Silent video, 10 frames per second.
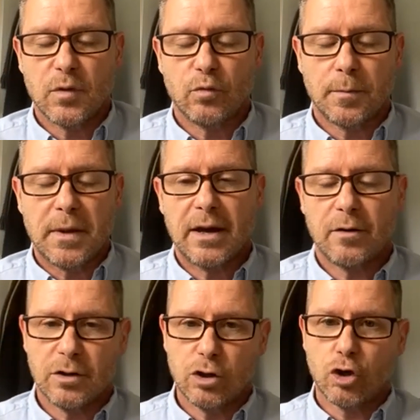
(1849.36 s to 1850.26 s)

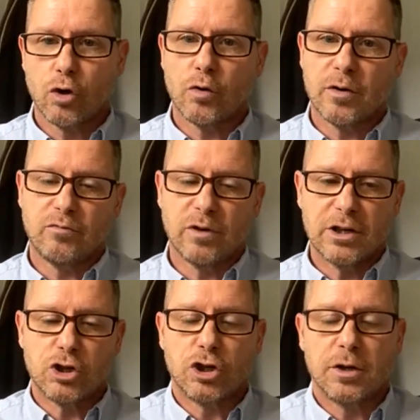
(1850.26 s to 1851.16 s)
repair insurer
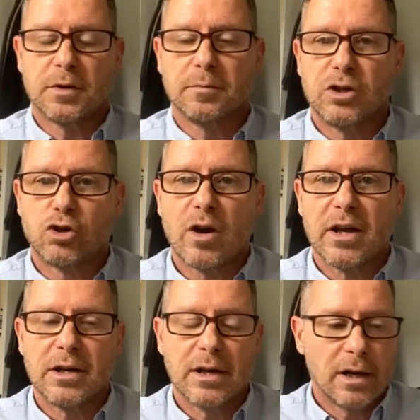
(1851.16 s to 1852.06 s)
relationship can be
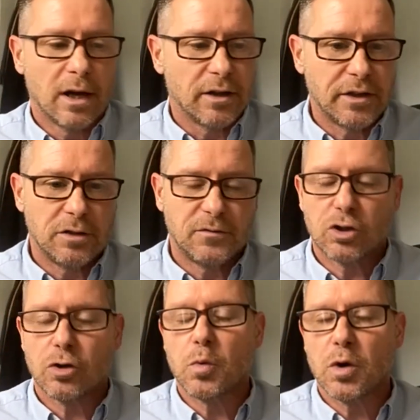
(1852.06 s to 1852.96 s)
strained, I think you've
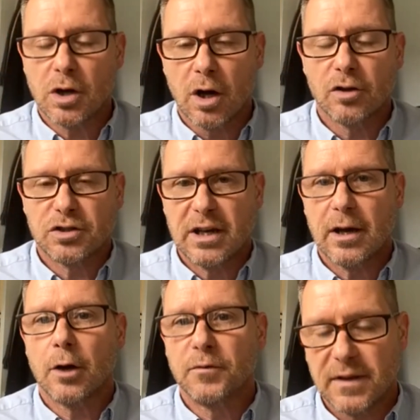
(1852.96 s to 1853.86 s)
just got to work hard to
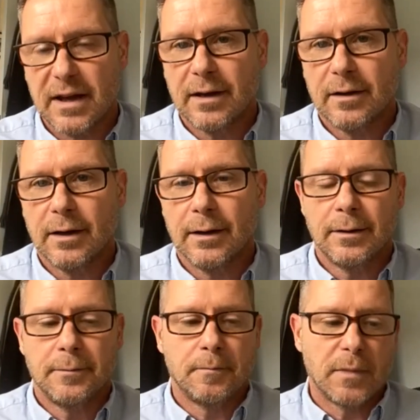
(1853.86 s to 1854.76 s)
get over that.
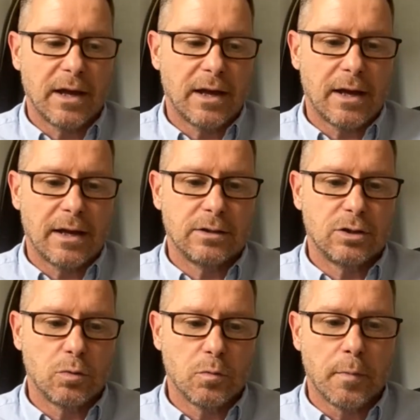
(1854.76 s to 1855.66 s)
And
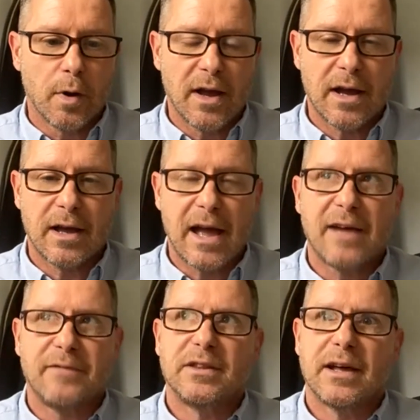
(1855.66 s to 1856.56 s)
by
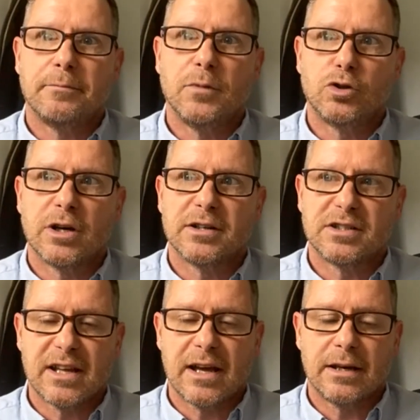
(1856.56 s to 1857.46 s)
having that mutual
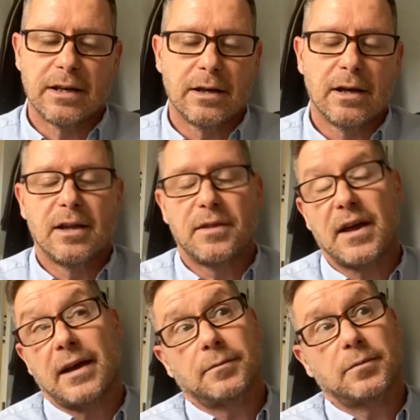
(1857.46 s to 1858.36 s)
understanding,
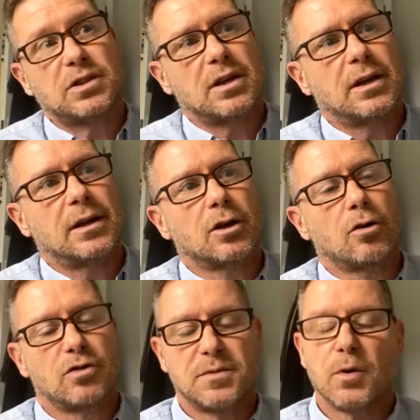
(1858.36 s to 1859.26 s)
that
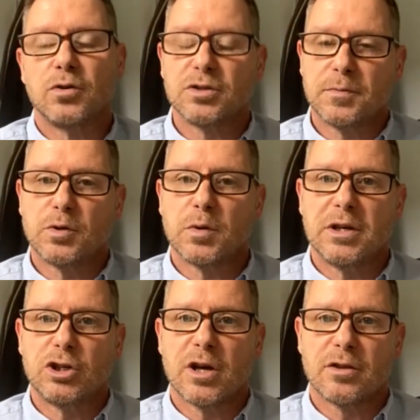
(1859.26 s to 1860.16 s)
correspondence between
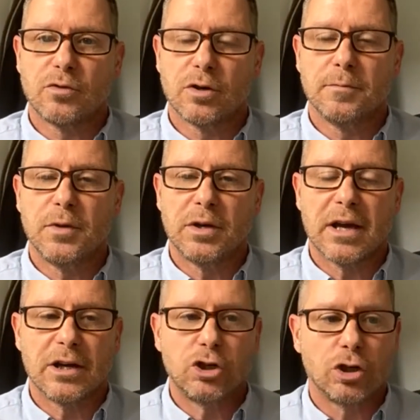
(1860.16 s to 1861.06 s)
each other and
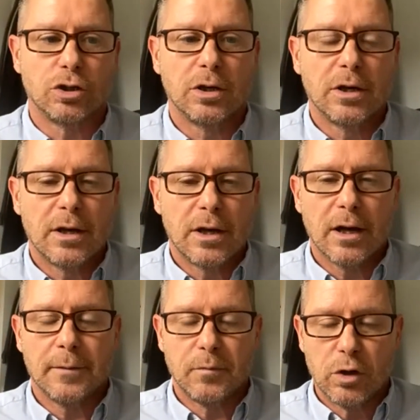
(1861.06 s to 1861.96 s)
communication,
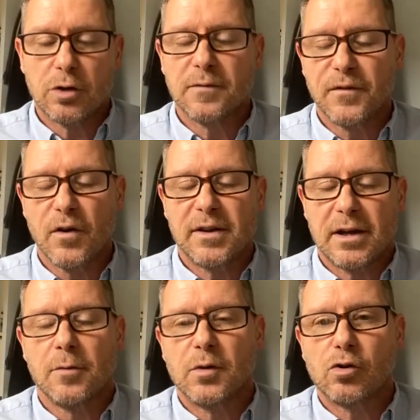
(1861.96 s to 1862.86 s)
you can find
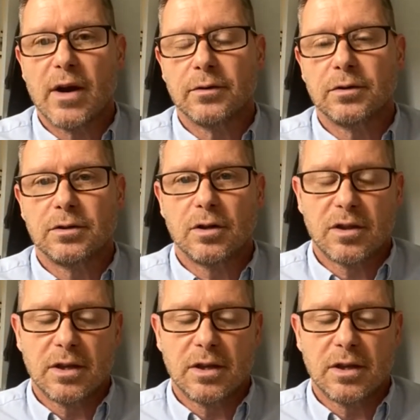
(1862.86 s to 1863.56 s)
that common ground. And I